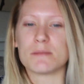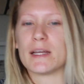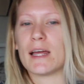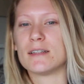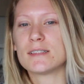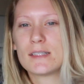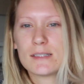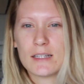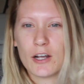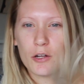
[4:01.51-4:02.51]
My ends,
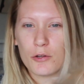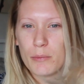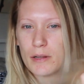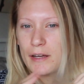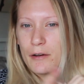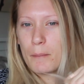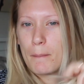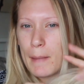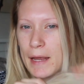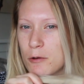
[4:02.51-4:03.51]
since they are a little bit lighter,
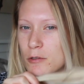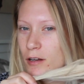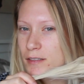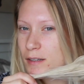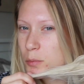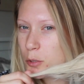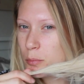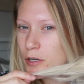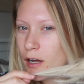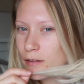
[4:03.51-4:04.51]
may hold on to the
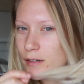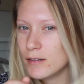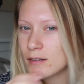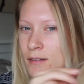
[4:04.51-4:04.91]
purple color,